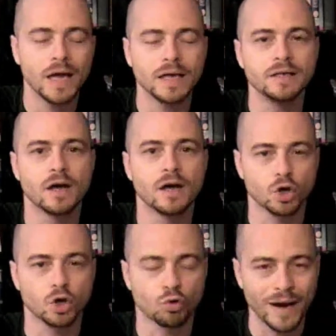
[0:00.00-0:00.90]
He does
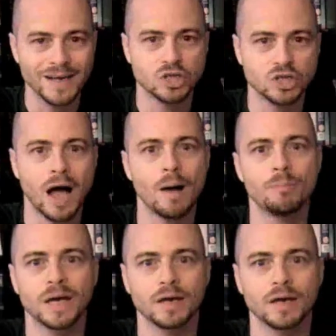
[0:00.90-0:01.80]
a great job
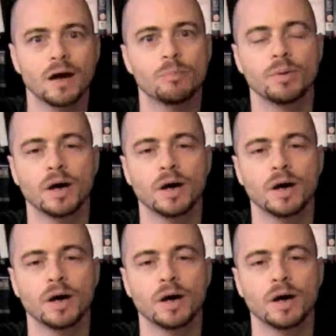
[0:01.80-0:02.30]
picking up